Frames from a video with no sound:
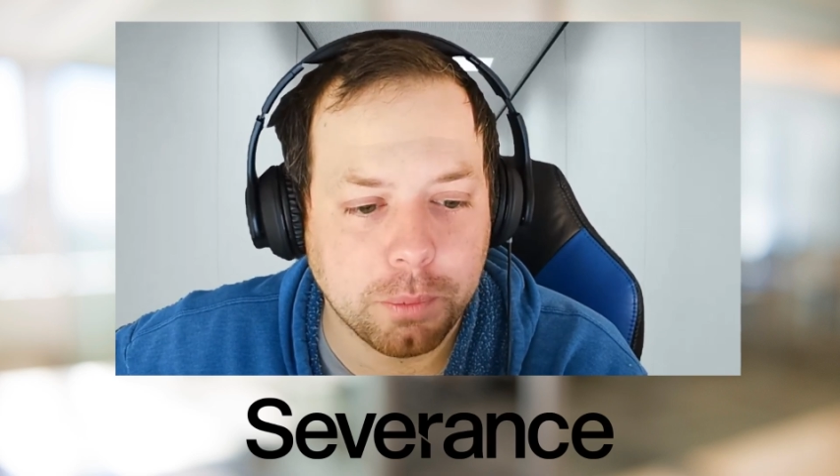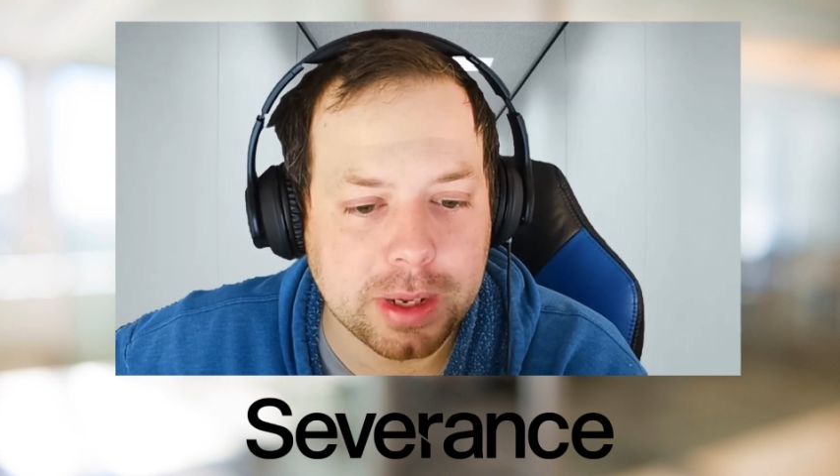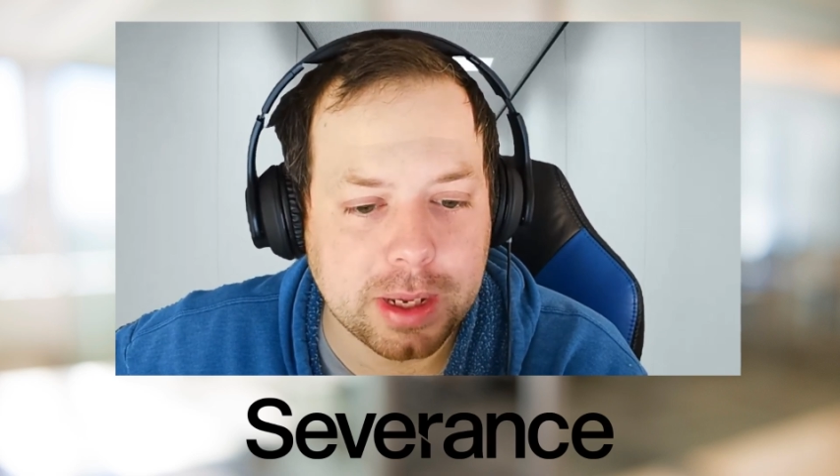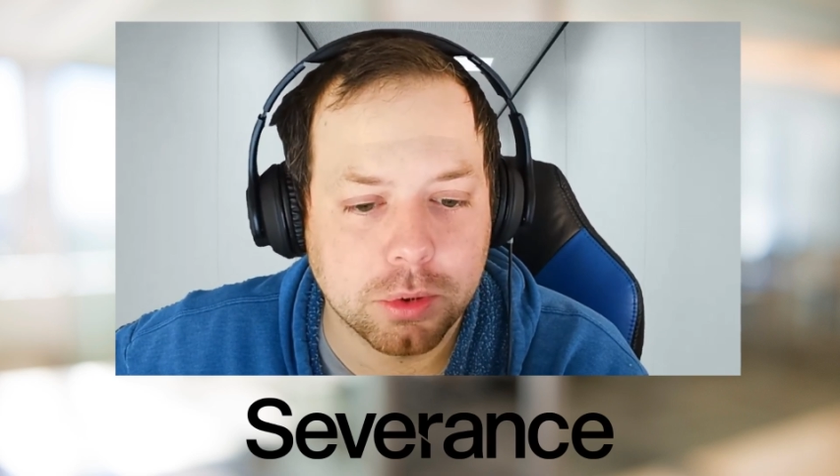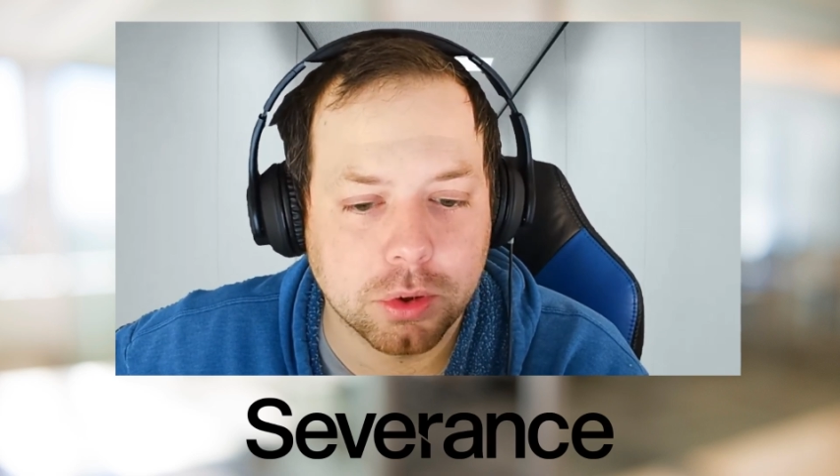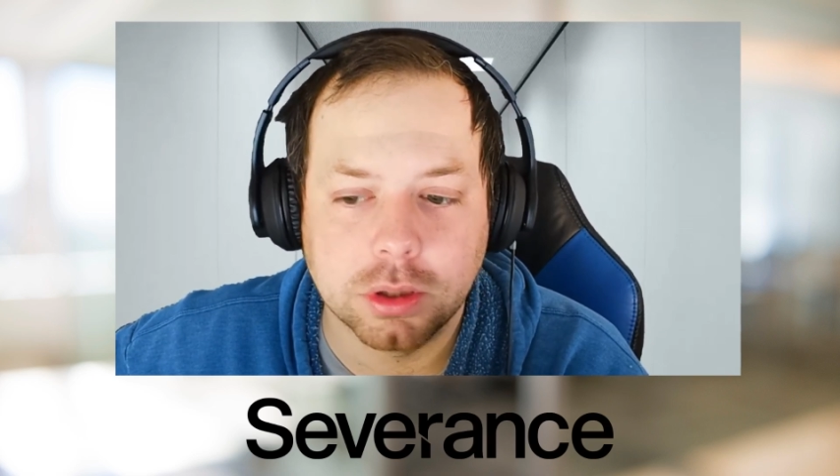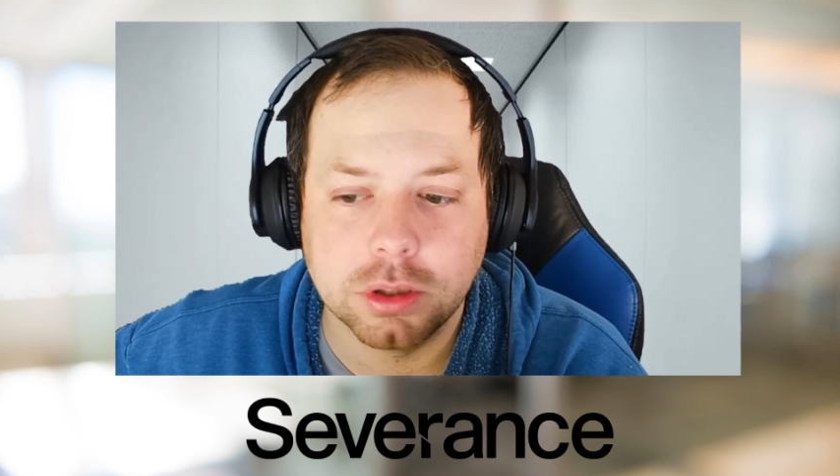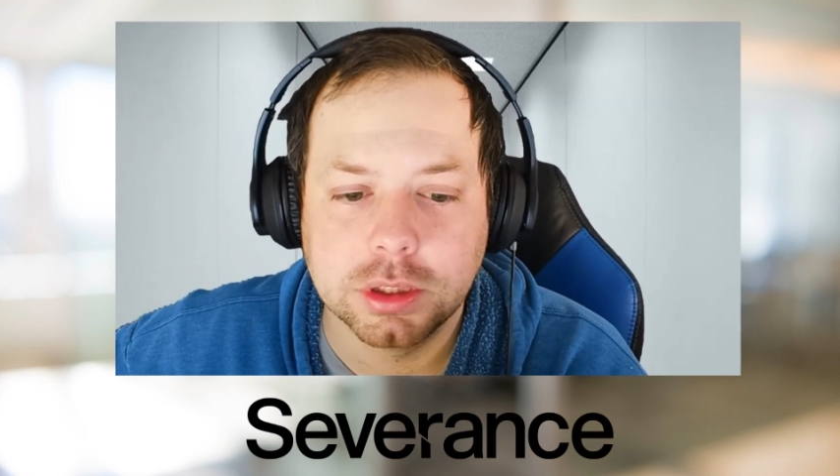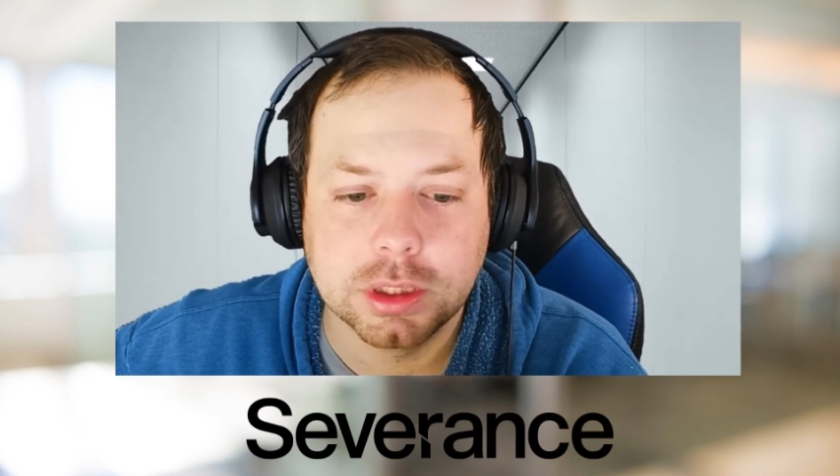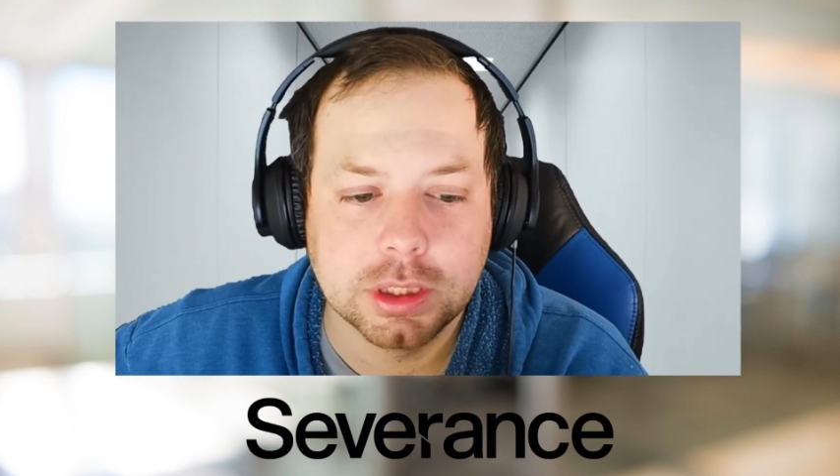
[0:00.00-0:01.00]
people,
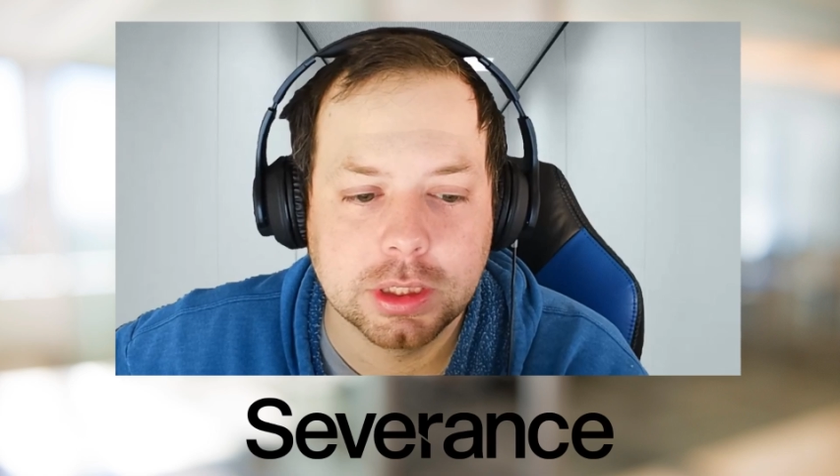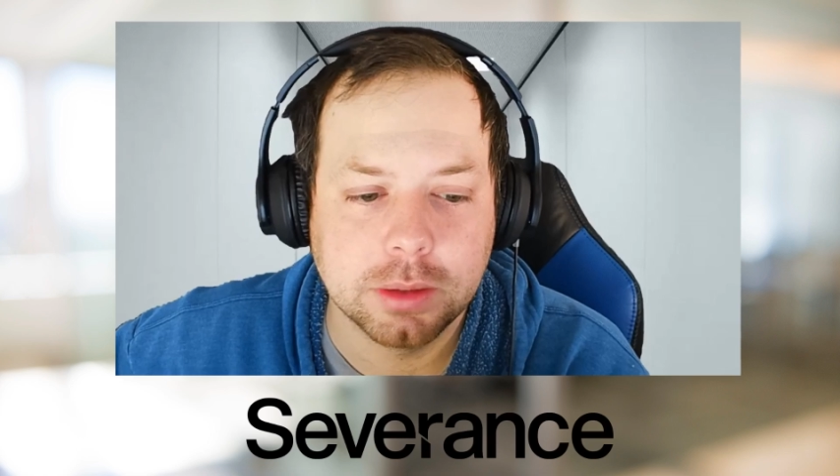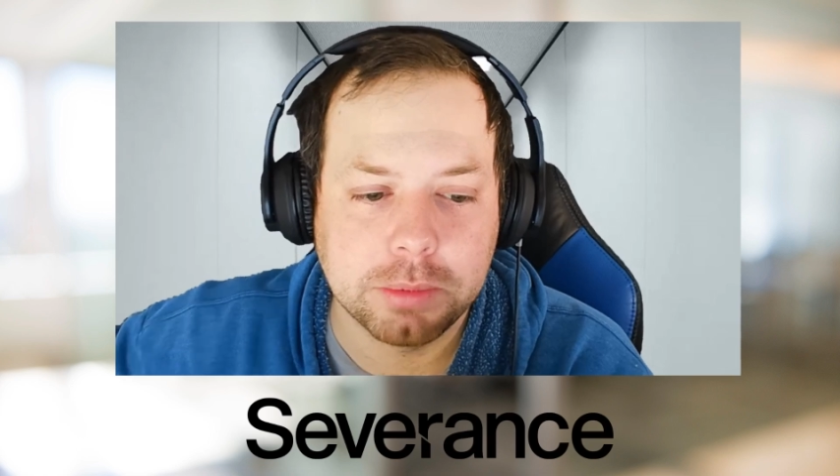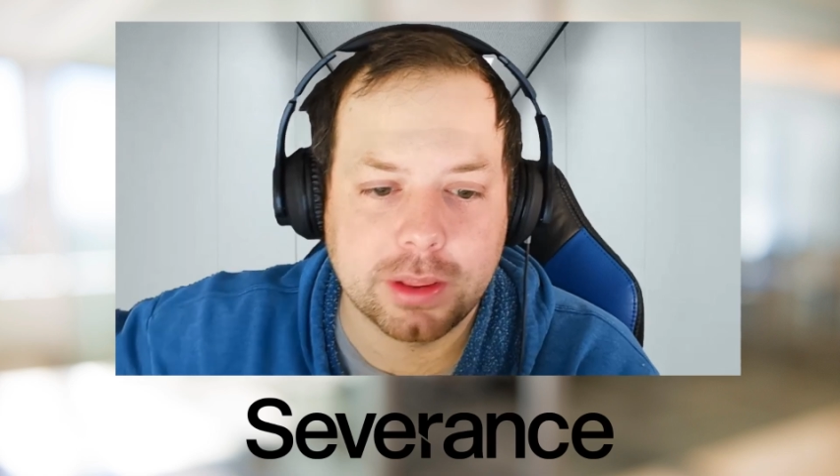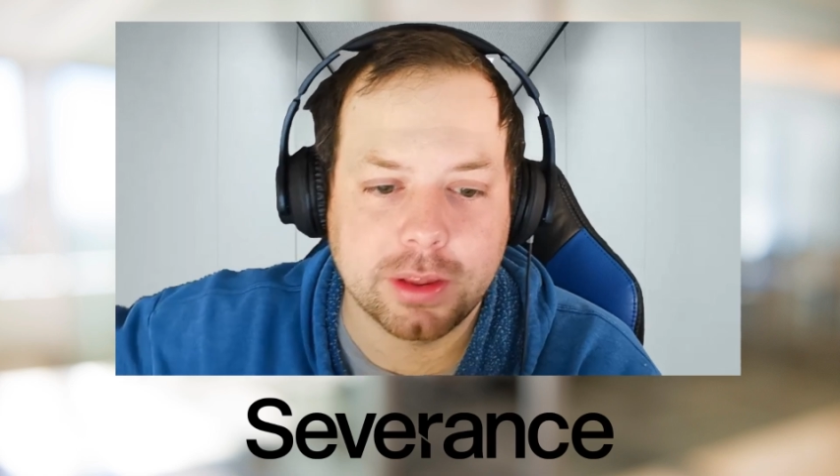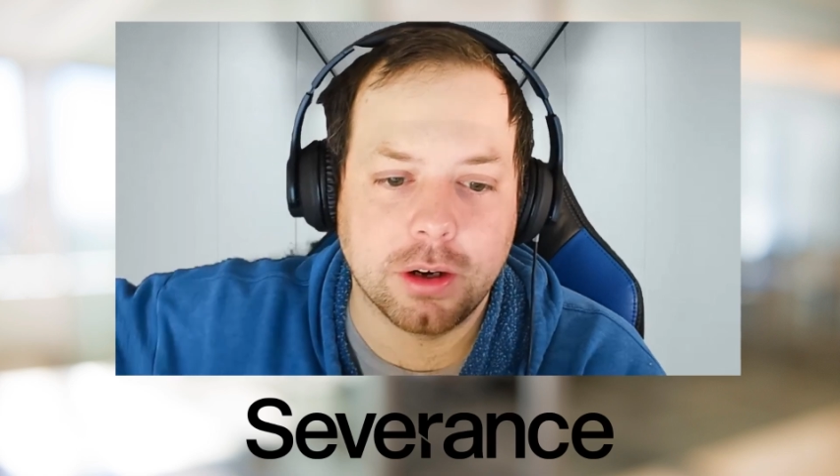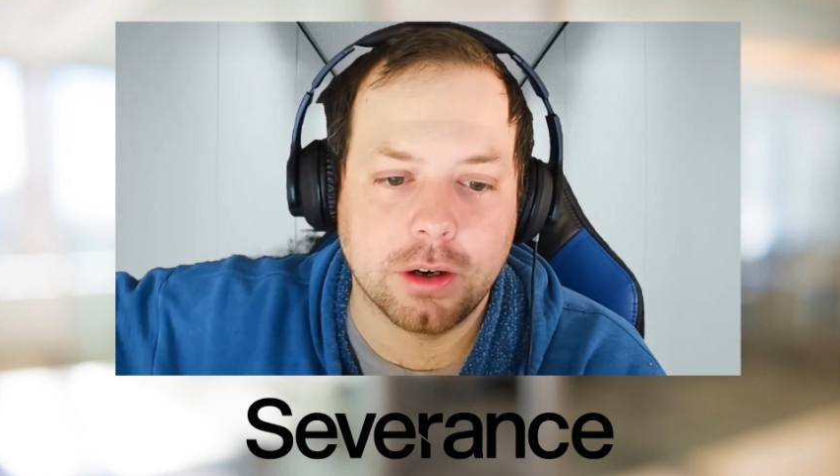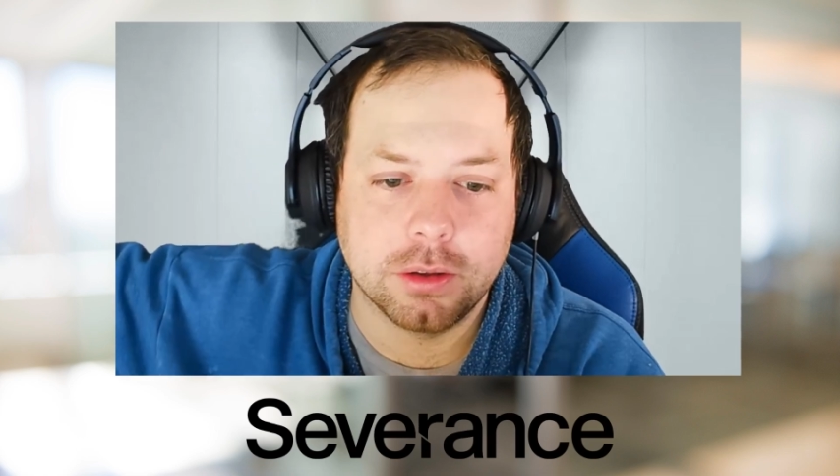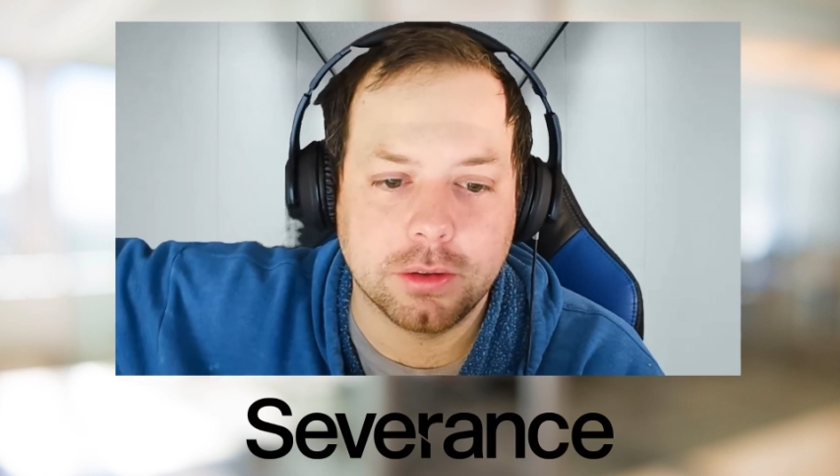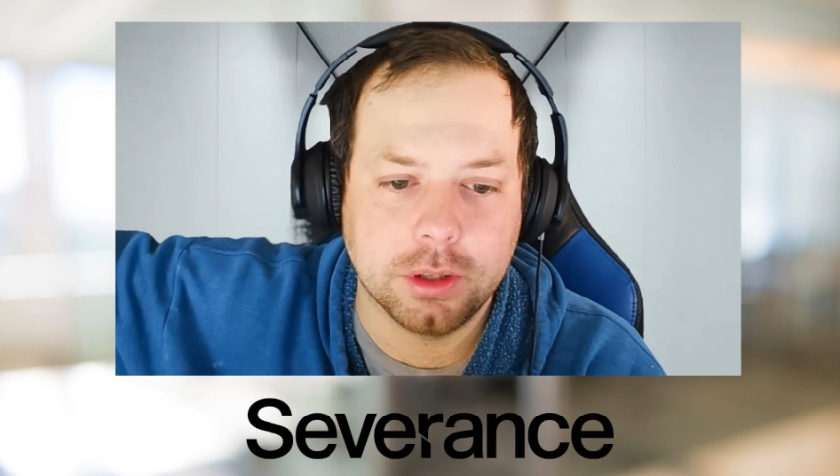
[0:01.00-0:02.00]
but
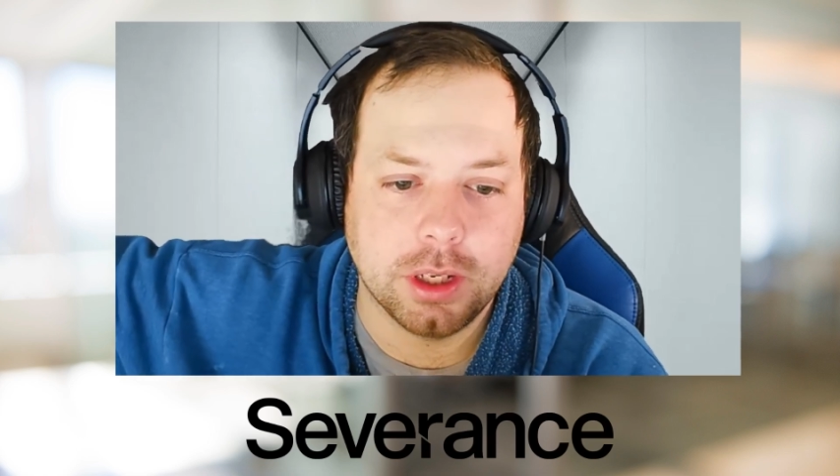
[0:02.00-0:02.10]
they're,